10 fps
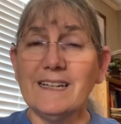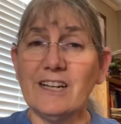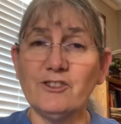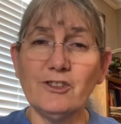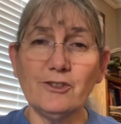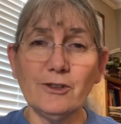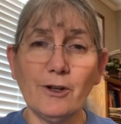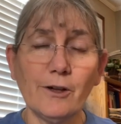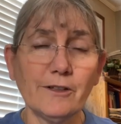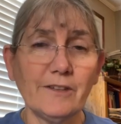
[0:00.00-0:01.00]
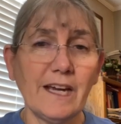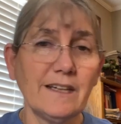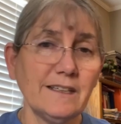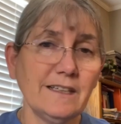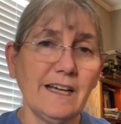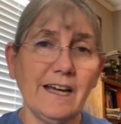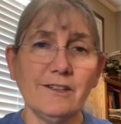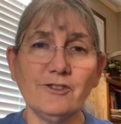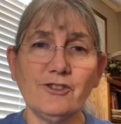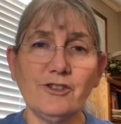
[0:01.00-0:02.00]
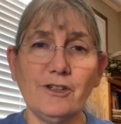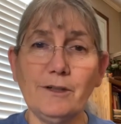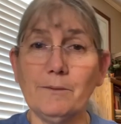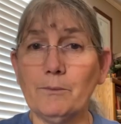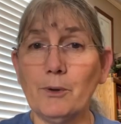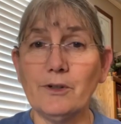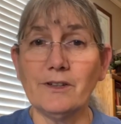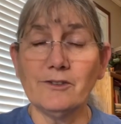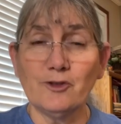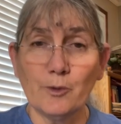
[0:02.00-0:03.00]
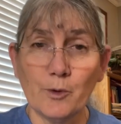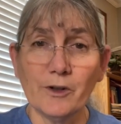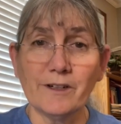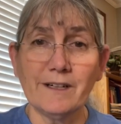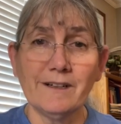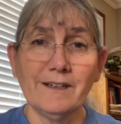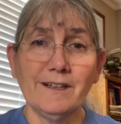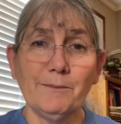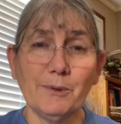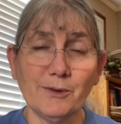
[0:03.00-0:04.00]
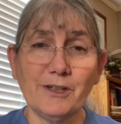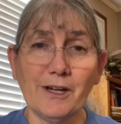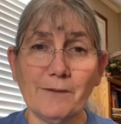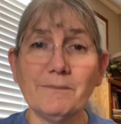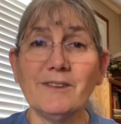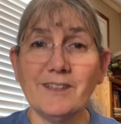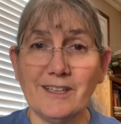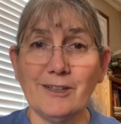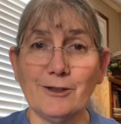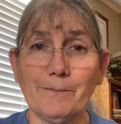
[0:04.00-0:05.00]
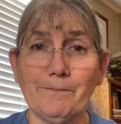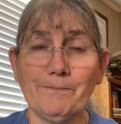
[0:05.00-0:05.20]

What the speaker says: and she took all of that and she put it to work building up the kingdom.